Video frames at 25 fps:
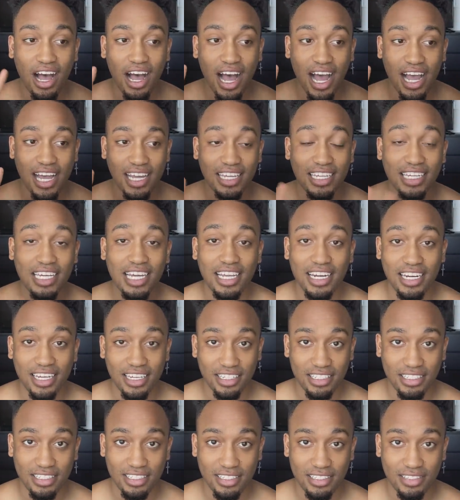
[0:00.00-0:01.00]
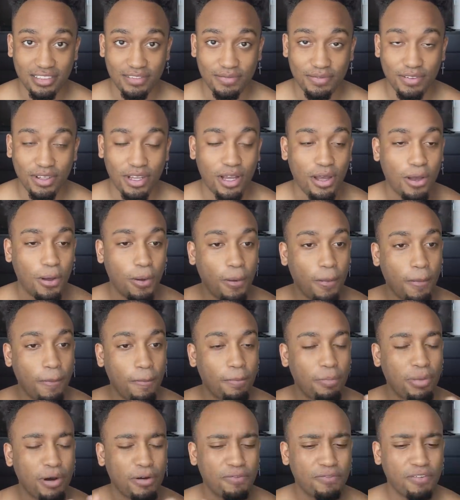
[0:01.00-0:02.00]
I get it.
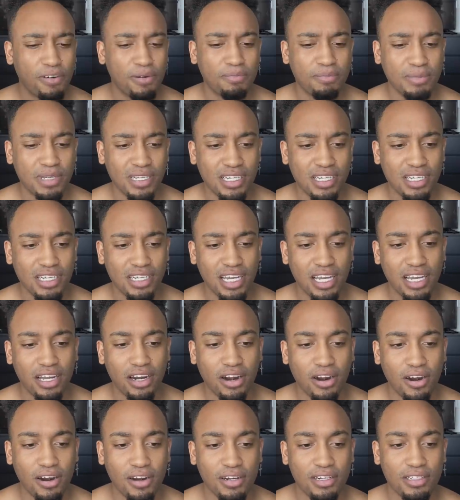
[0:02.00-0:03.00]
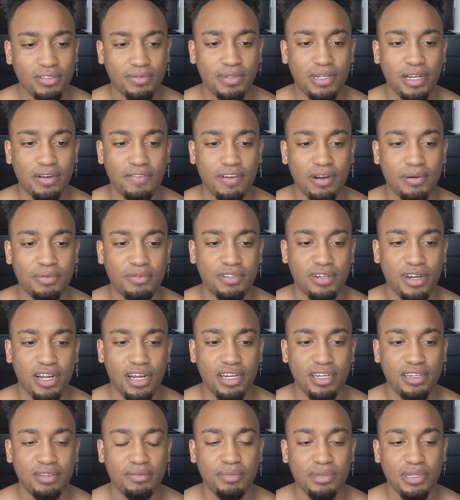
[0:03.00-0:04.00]
But for me, it hurts whenever I'm
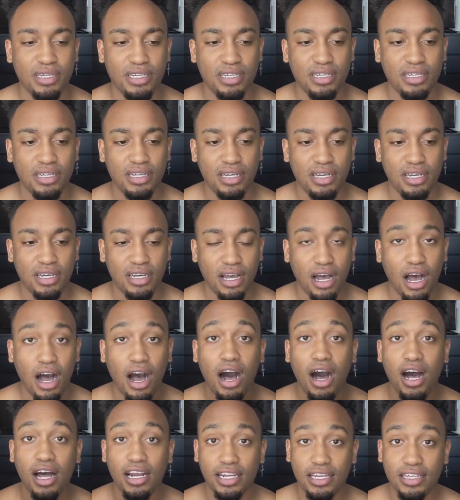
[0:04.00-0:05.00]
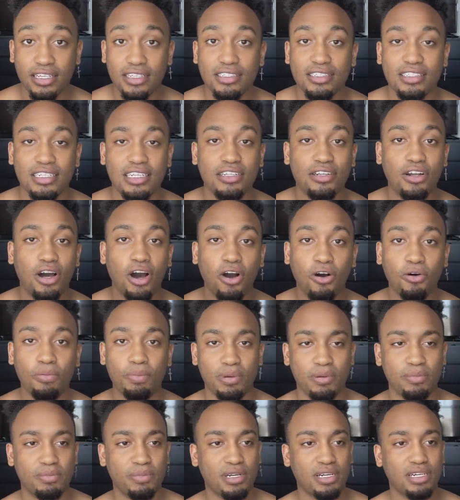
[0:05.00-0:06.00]
trying to be honest and
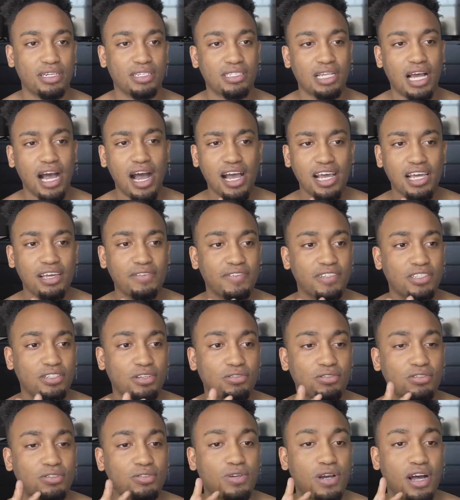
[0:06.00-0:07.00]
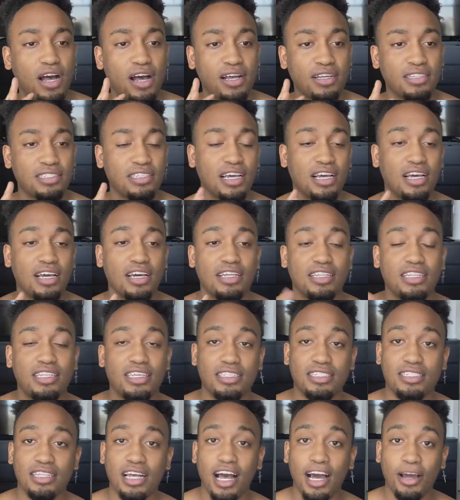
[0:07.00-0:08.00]
open, because I even told you guys the
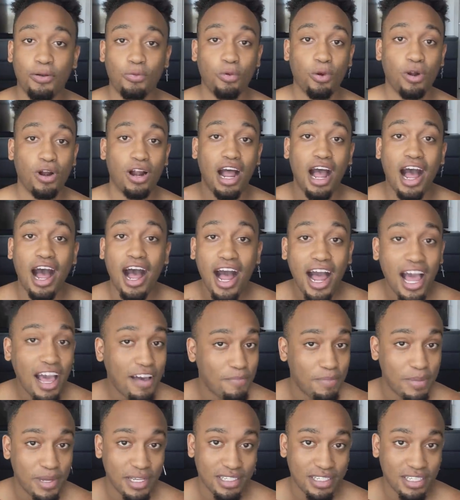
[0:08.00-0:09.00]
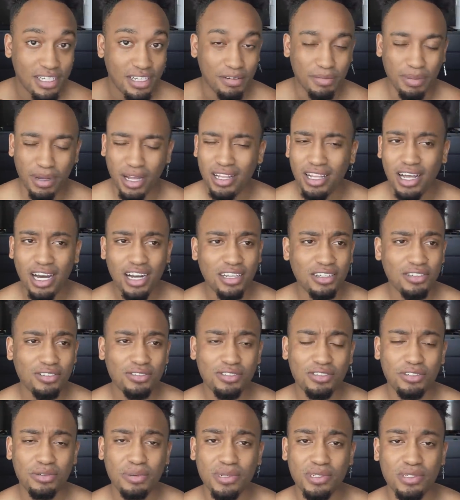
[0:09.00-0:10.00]
side where I have messed up. A lot of
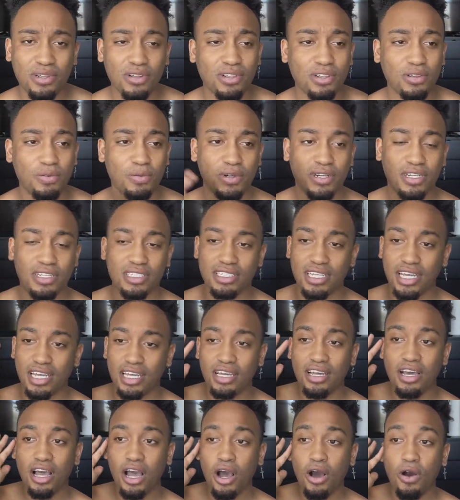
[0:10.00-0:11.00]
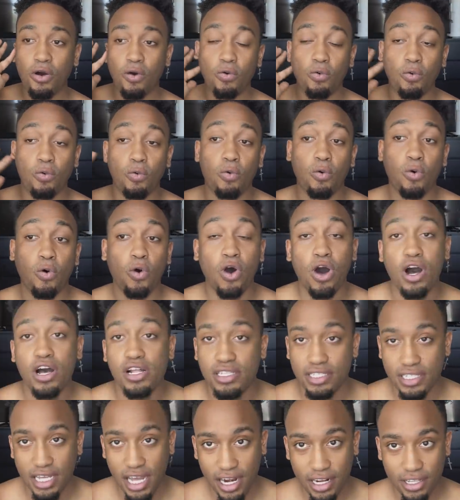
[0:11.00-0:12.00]
YouTubers only want to say
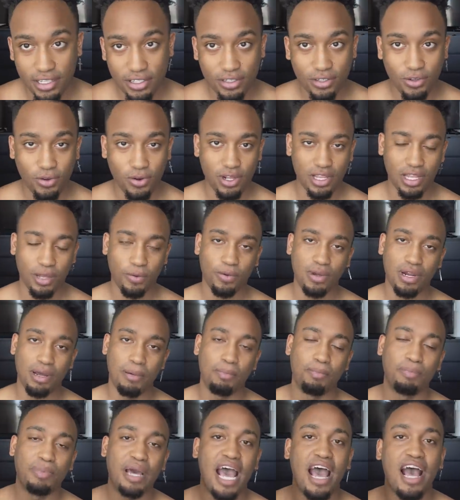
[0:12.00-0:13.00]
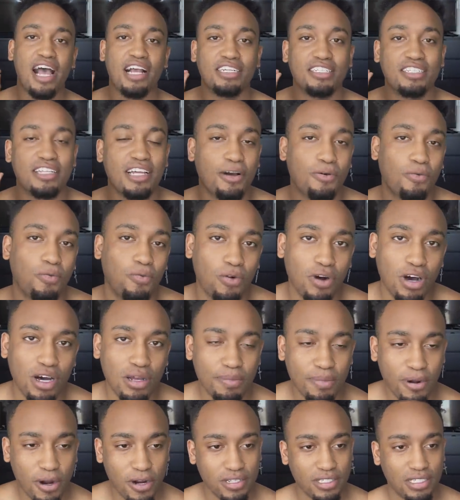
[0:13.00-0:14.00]
one side of the story. They want to bash that one
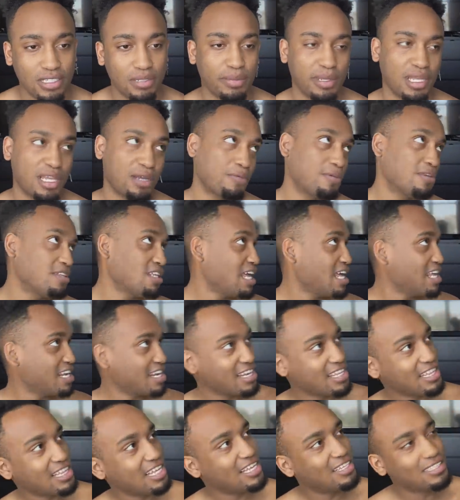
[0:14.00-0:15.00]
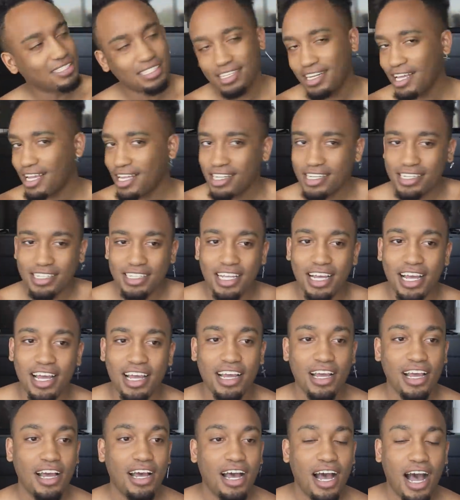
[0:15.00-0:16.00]
person and be like, well, they did this and they did that.
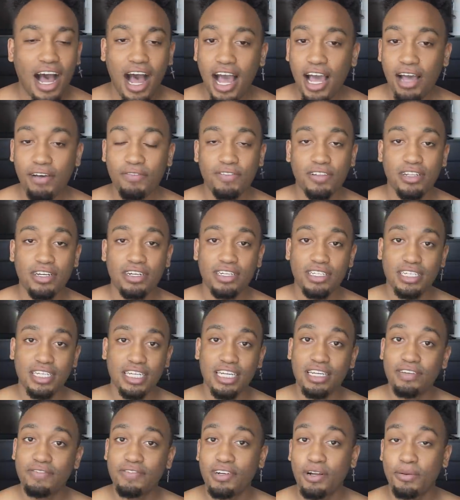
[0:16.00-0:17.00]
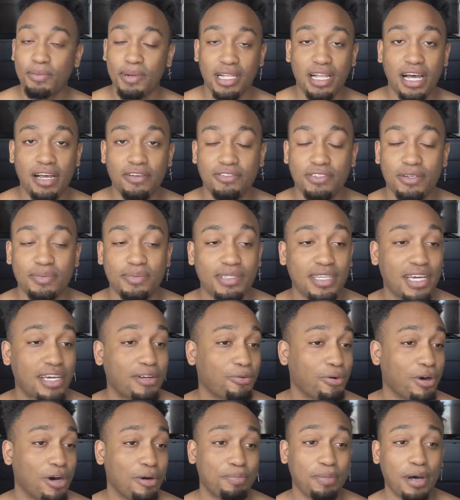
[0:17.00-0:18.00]
I have literally even on my live stream said,
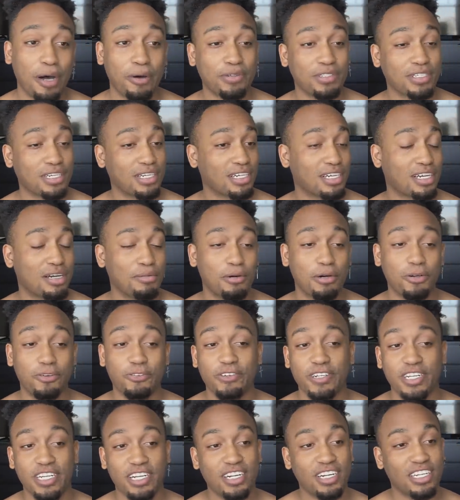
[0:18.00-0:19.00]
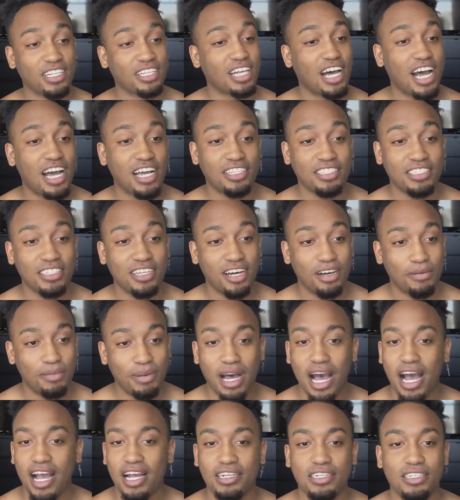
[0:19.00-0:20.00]
well, I was going to come over here and lie to y'all,
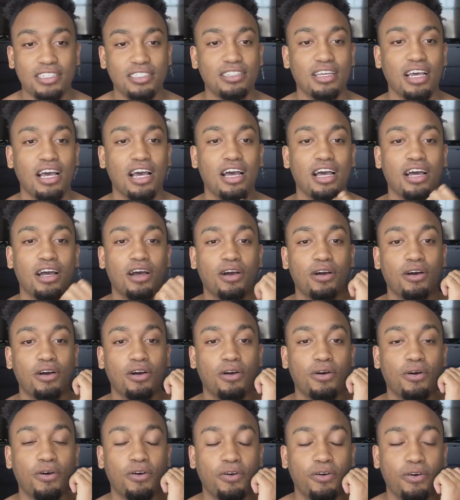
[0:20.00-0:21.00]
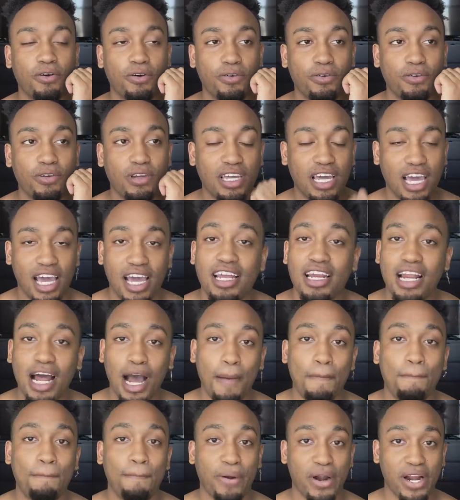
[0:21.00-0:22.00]
but I just
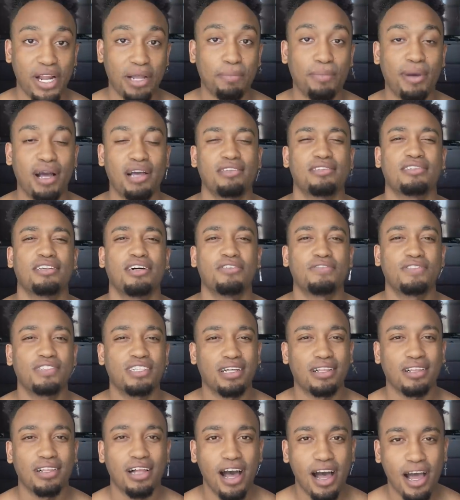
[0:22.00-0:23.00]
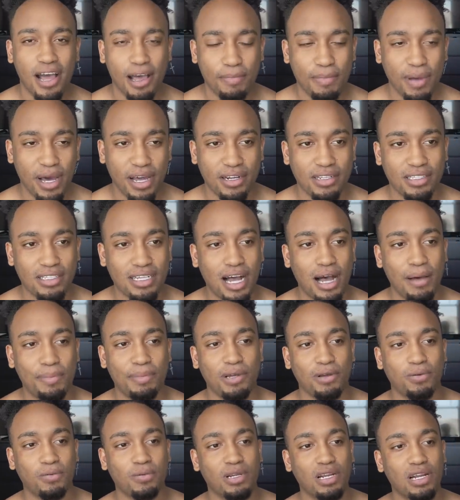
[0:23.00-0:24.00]
cannot bring myself to lie about a
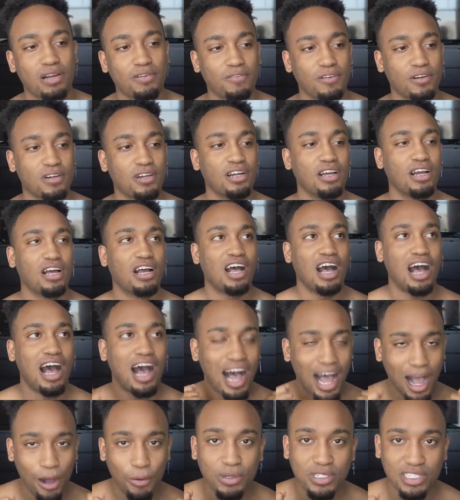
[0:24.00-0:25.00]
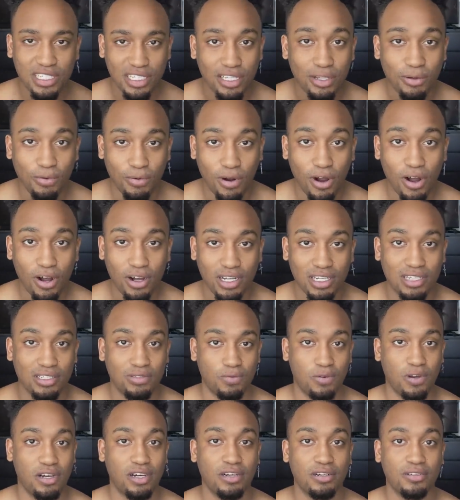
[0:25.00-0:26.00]
topic whenever I was in the wrong as
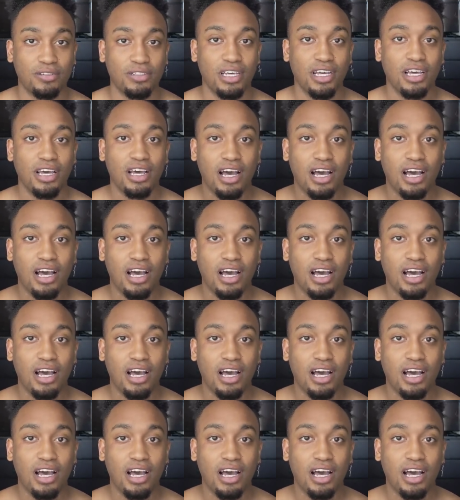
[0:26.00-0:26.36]
well.